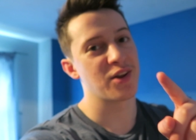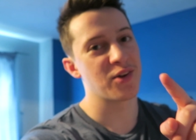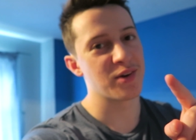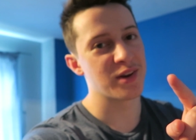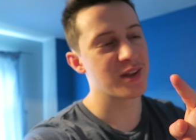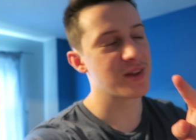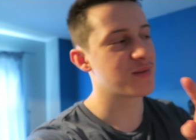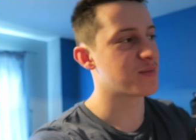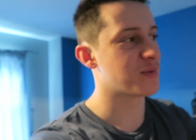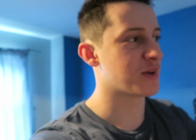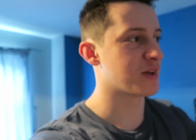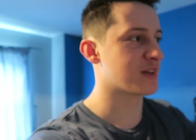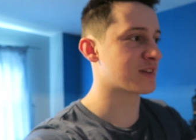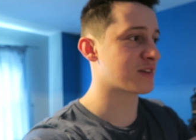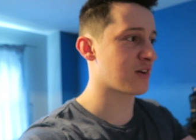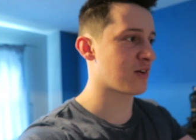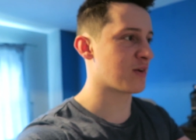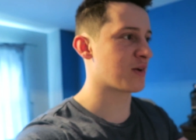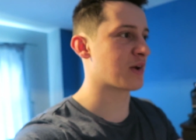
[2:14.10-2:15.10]
slowly, but
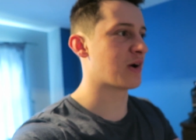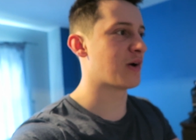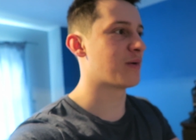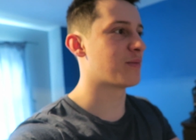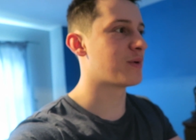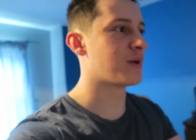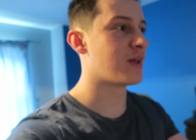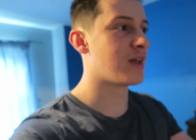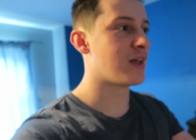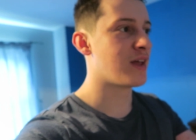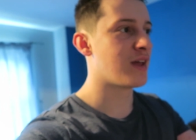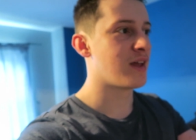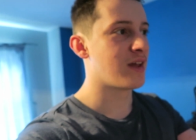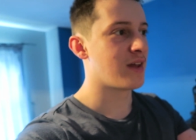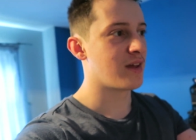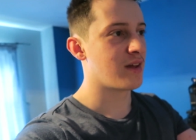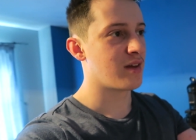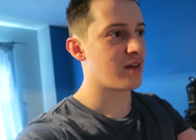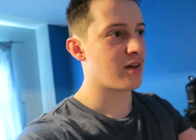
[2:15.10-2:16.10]
it's going up.
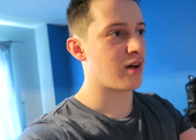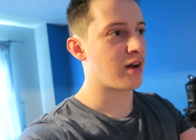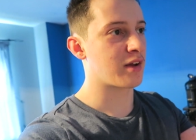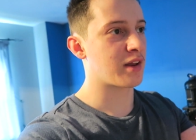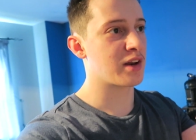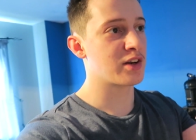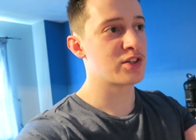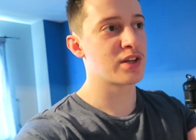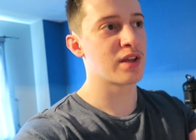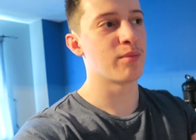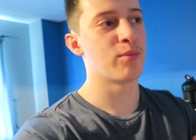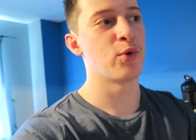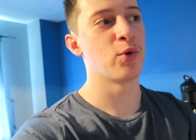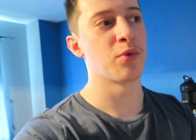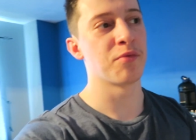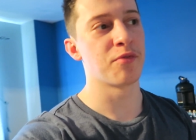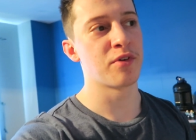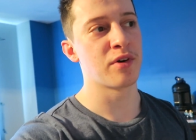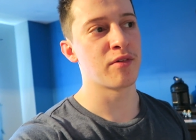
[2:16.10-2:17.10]
I can actually get
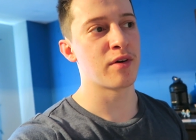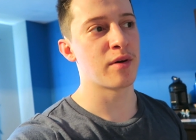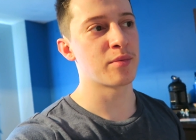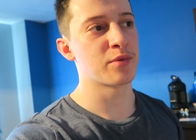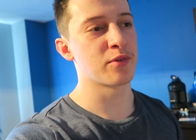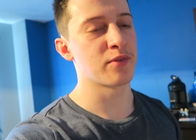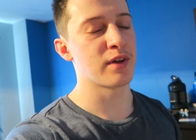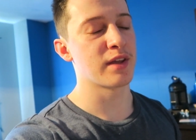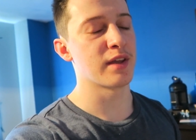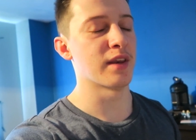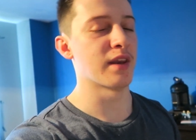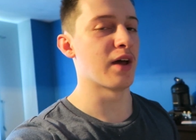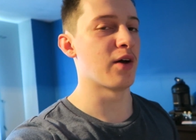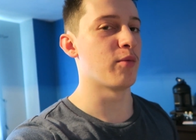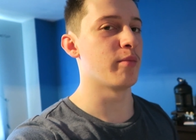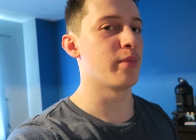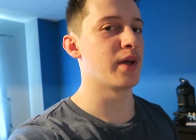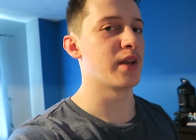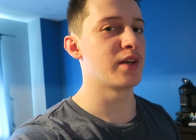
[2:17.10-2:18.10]
more than 3 reps of 80
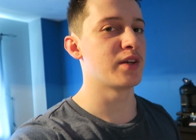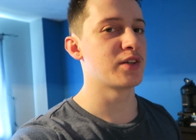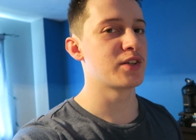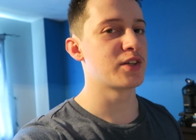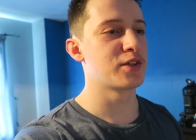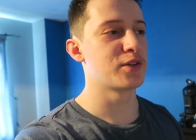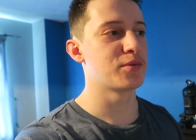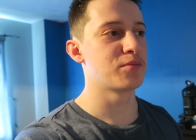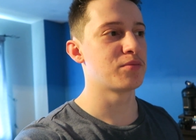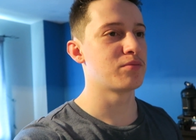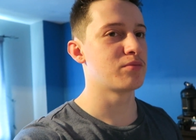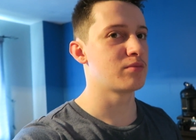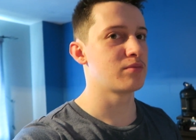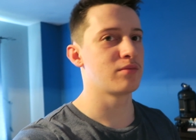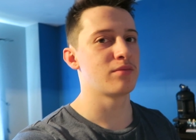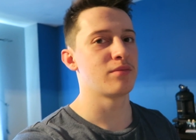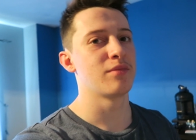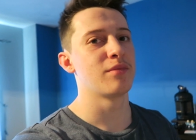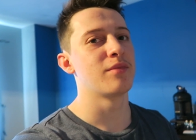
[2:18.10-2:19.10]
now on bench.
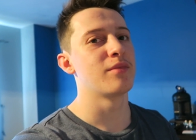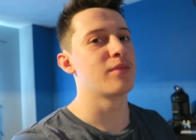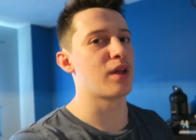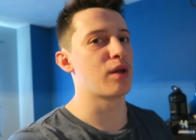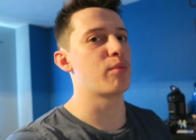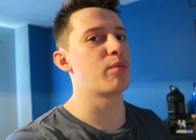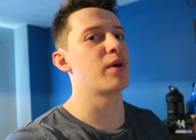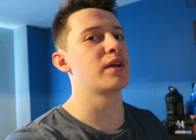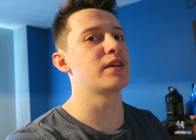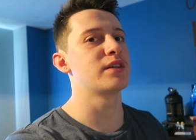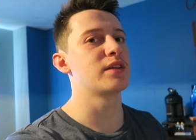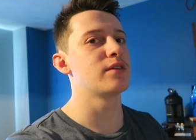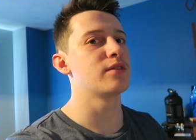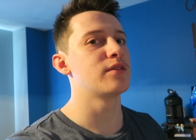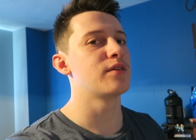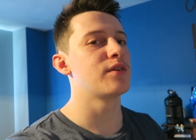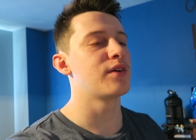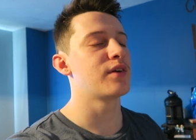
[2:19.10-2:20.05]
Impressive.